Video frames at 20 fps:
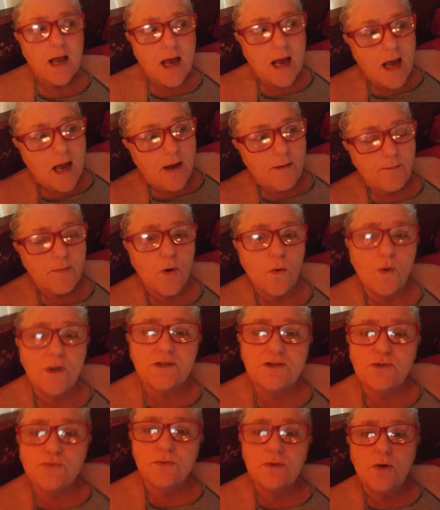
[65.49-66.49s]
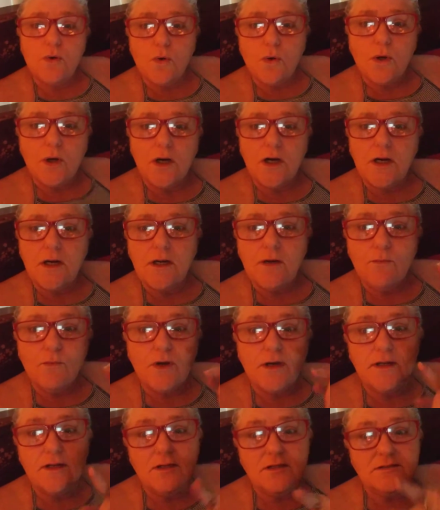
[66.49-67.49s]
I'm going to record
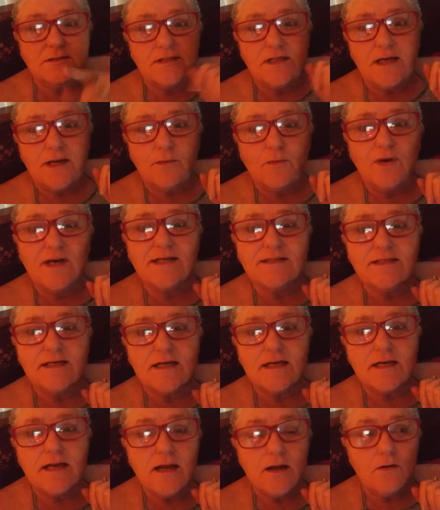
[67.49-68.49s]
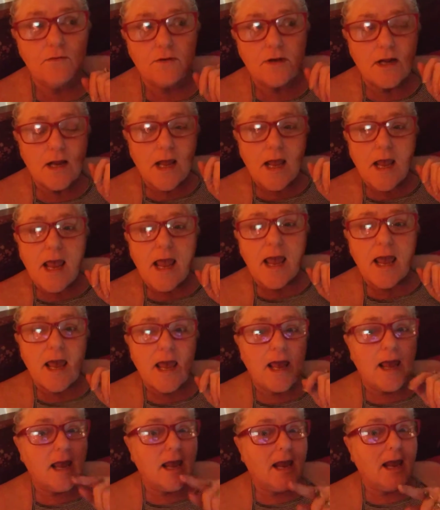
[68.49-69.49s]
what it looks like when I take it down.
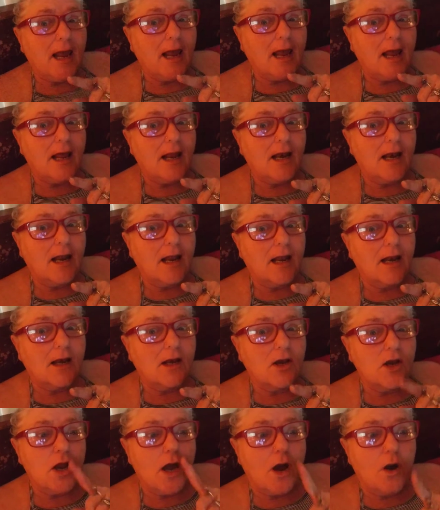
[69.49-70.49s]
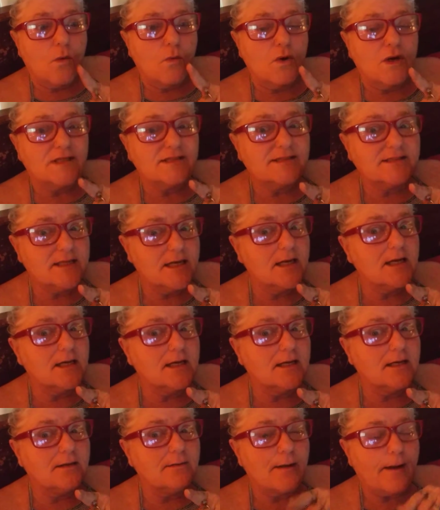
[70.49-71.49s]
And y'all want to see
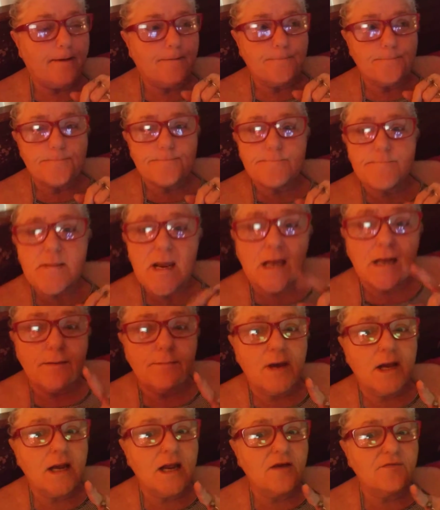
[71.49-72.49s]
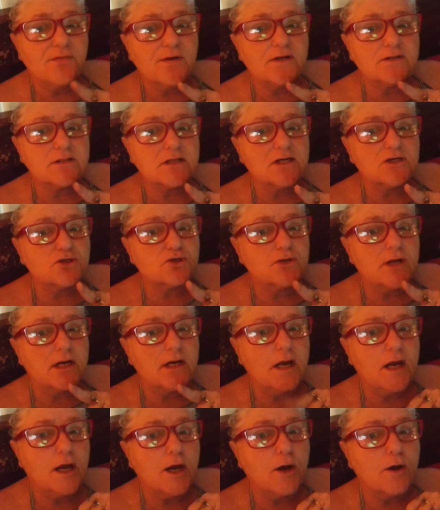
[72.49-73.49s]
it. Anybody out there that's got straight
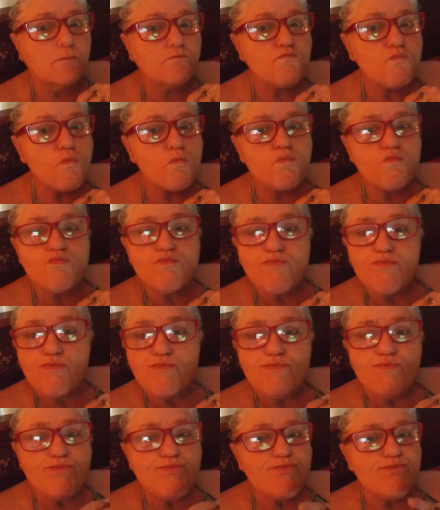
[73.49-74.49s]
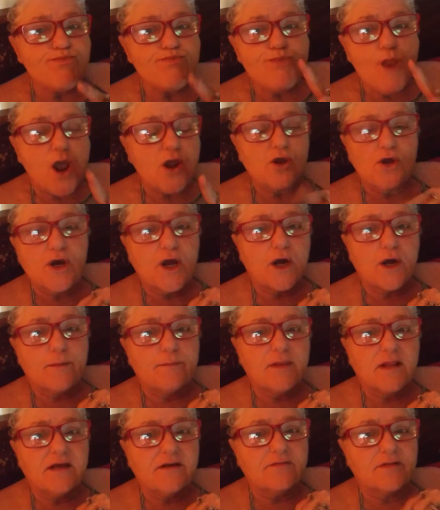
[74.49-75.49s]
hair, you're not going
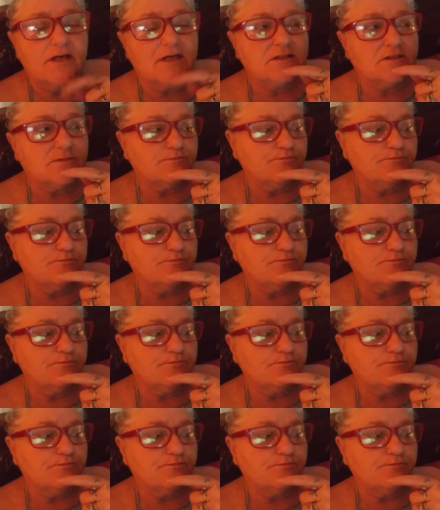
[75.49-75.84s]
to believe this.